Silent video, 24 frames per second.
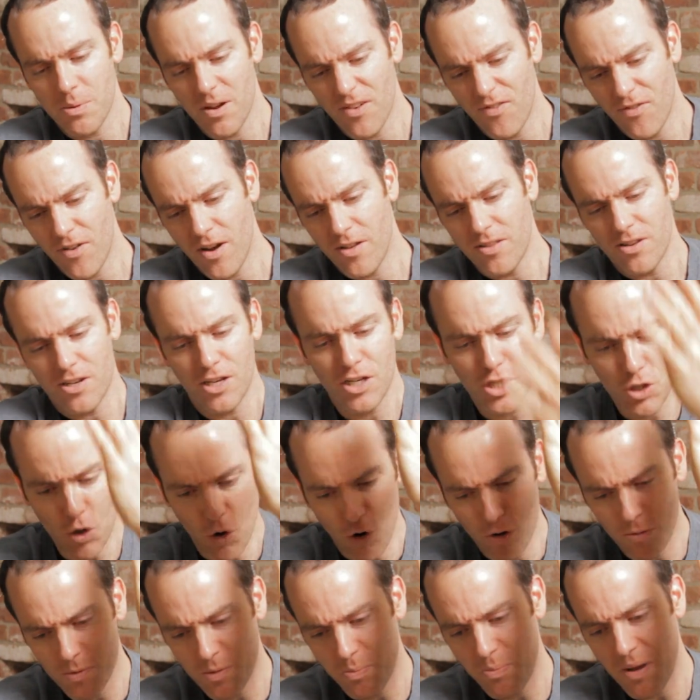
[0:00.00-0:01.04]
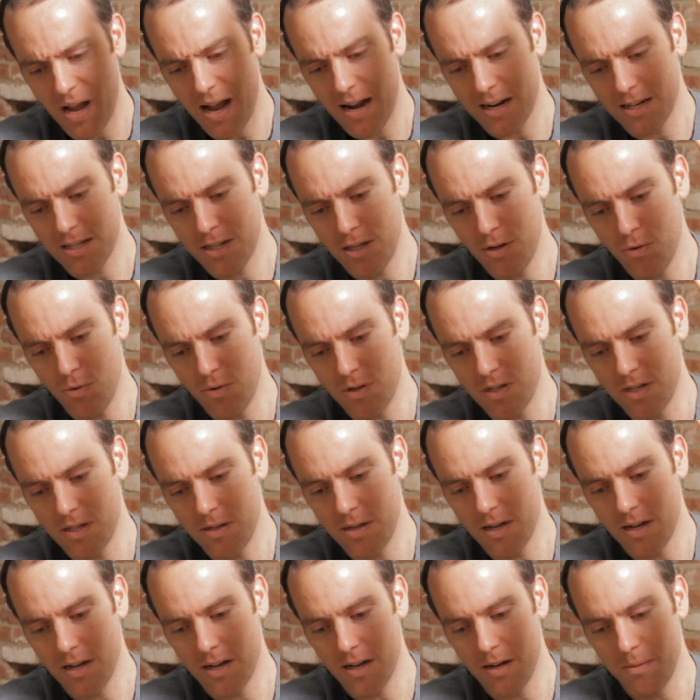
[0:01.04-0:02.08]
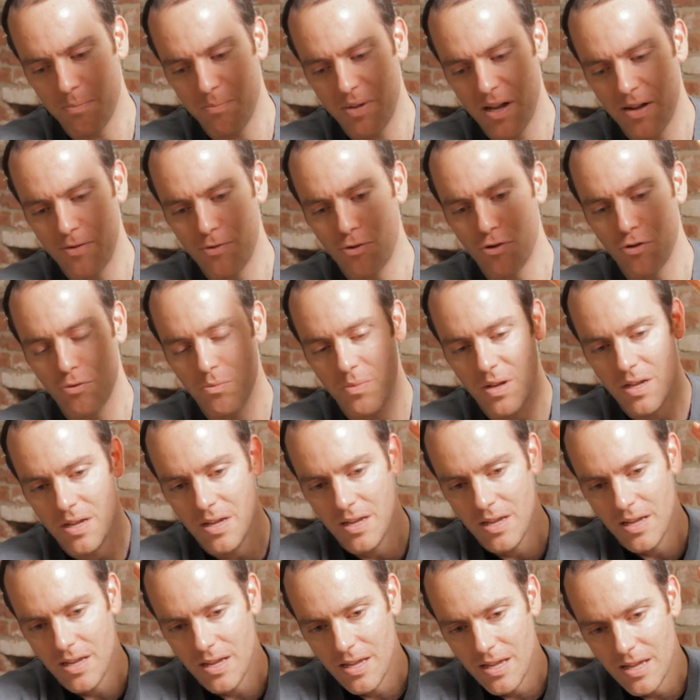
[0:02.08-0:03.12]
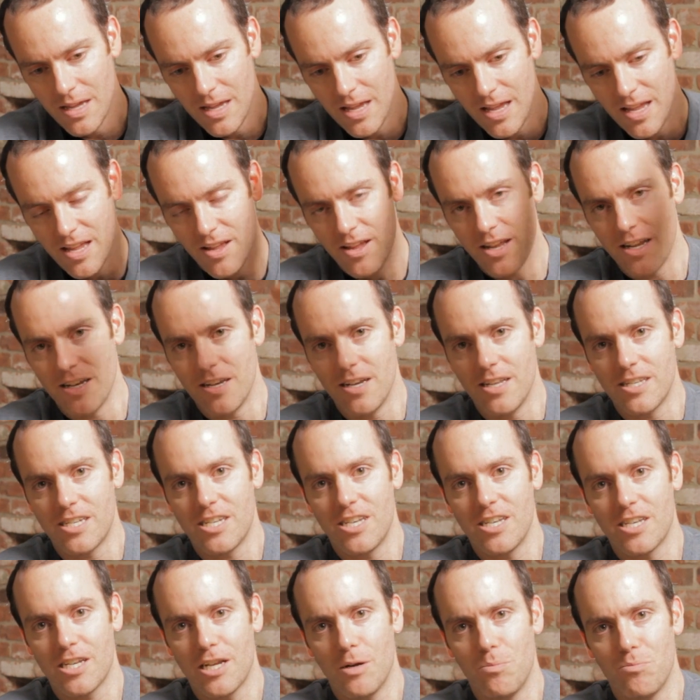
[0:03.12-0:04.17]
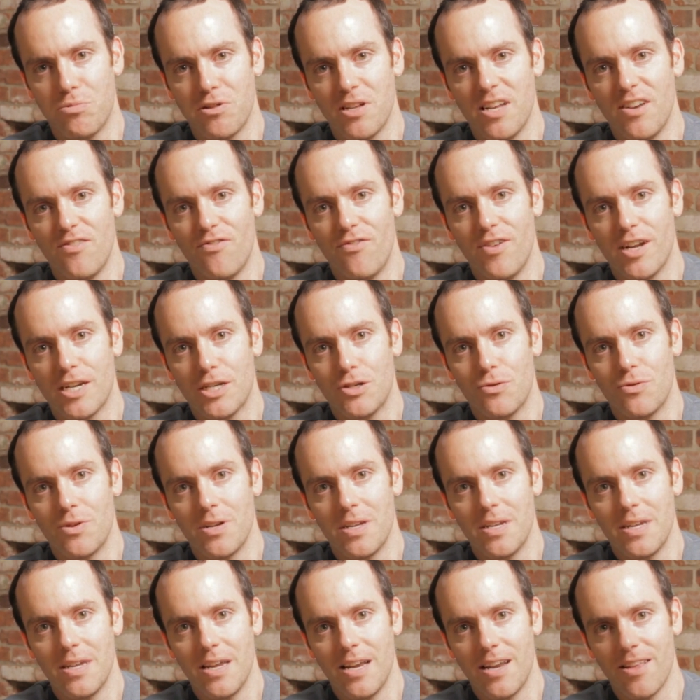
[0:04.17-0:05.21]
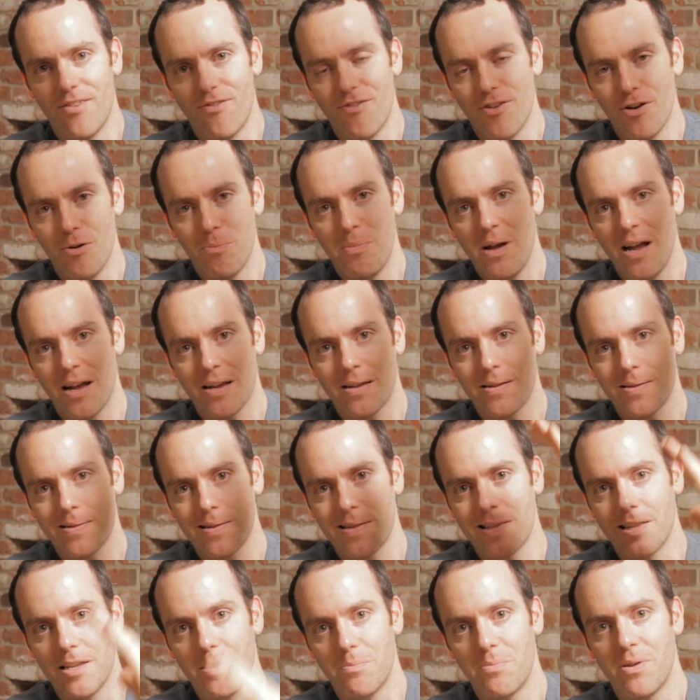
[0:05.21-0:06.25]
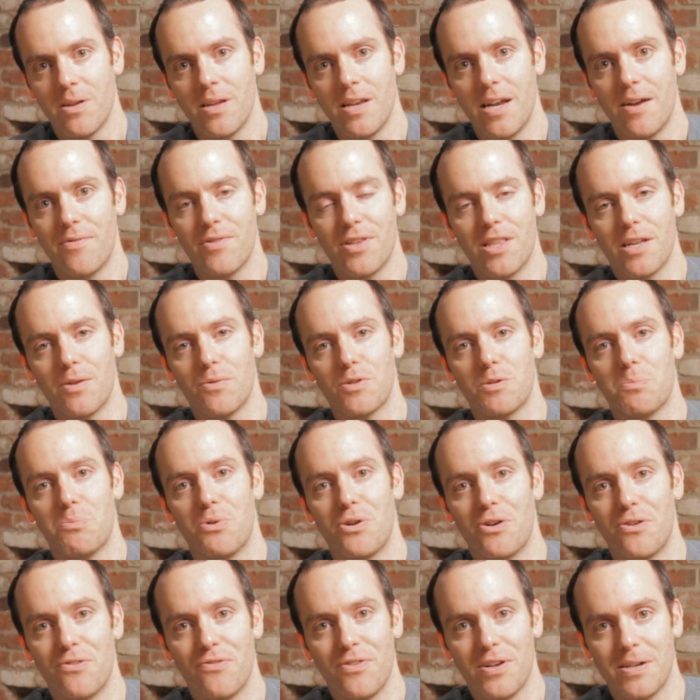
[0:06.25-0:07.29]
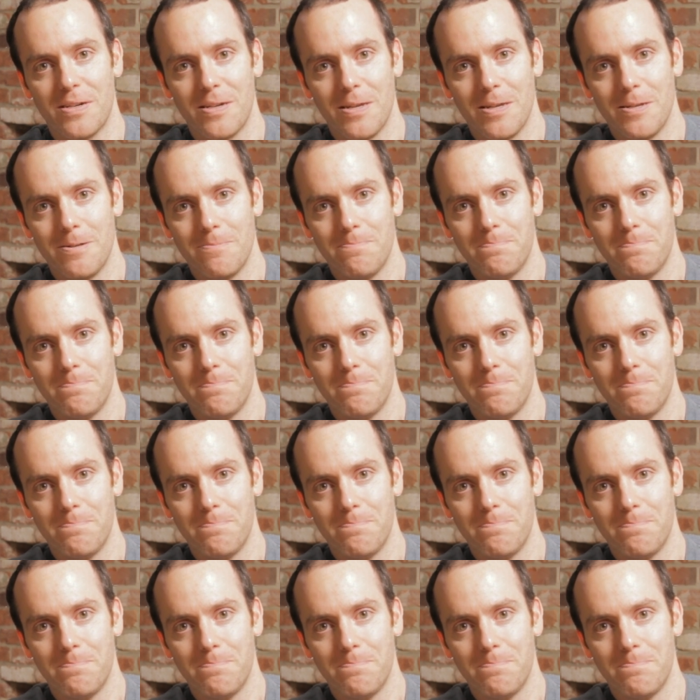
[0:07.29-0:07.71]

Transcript: My father storms back to his bedroom, and it's just complete victory, and he fell back asleep, and everything was perfect.